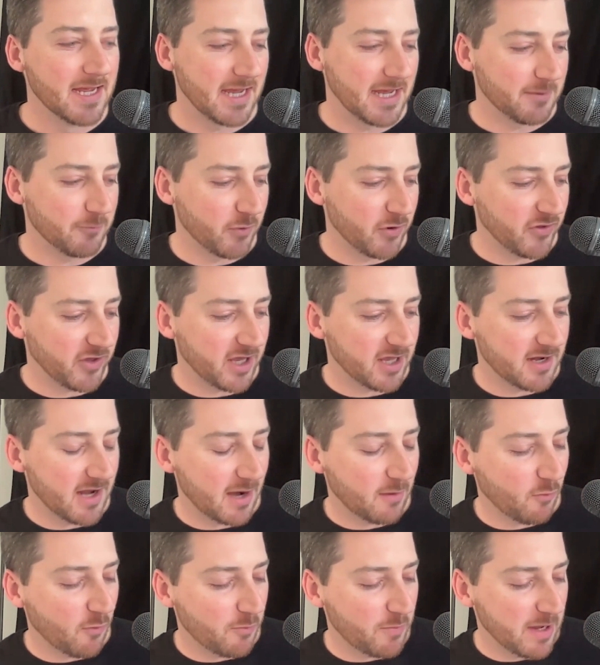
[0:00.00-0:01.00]
and really
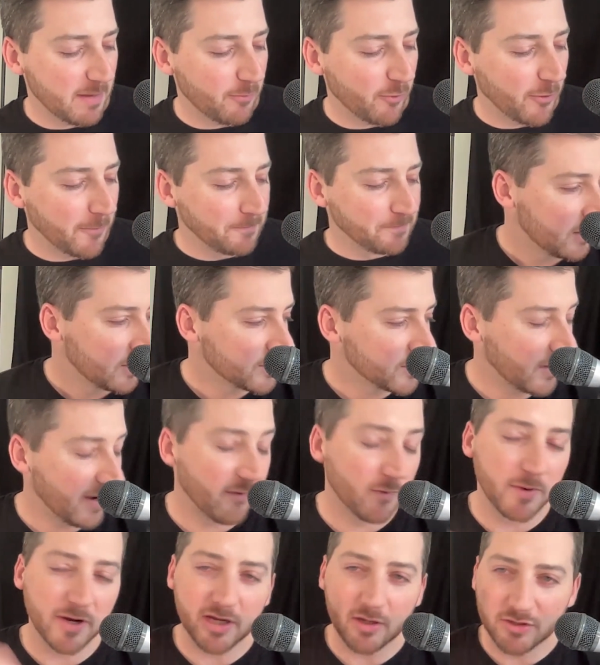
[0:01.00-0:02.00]
connect with people. So
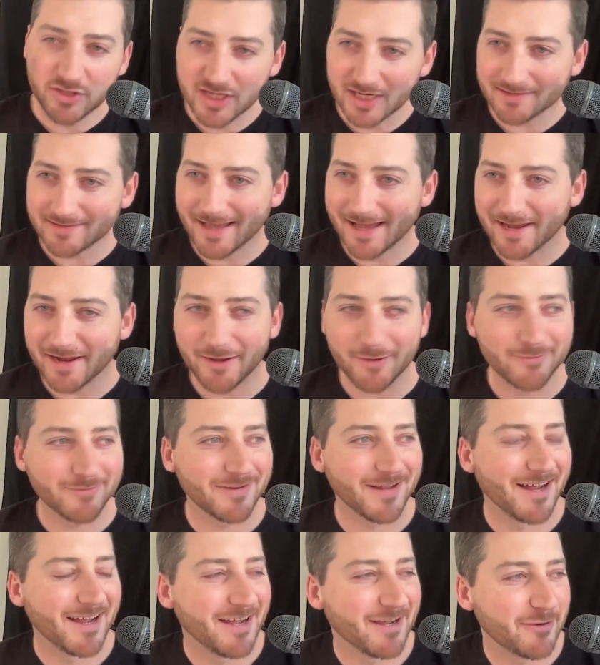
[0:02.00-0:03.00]
everybody go check that
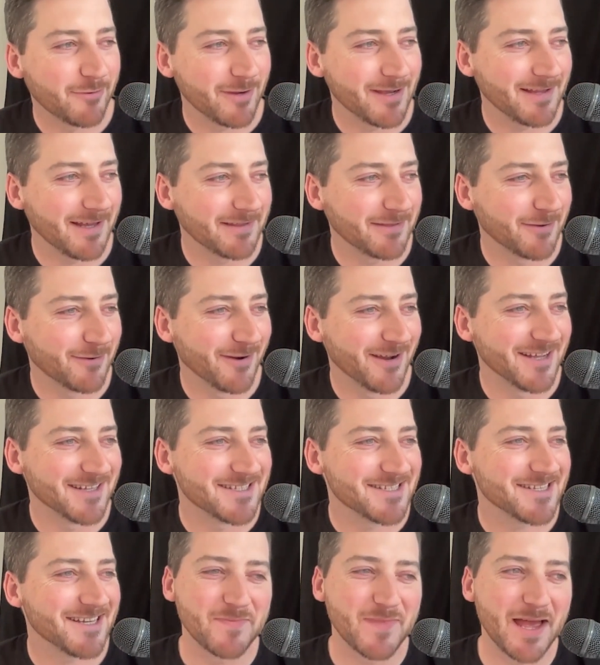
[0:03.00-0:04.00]
out. Create Like the
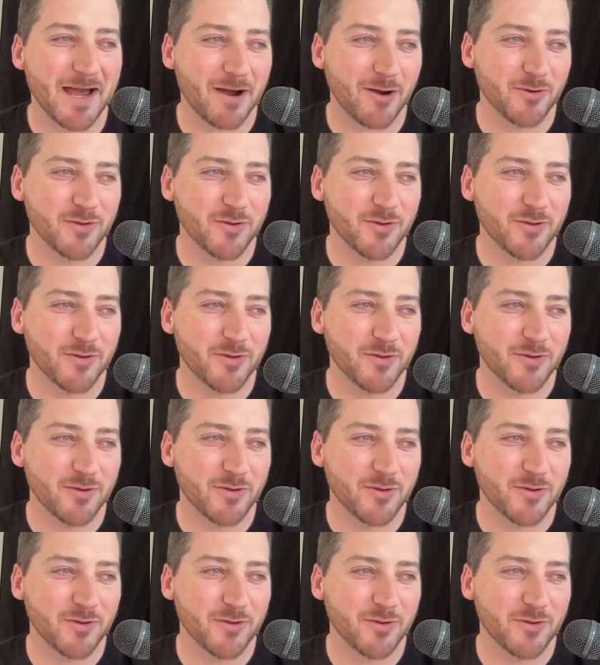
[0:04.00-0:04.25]
Greats. Now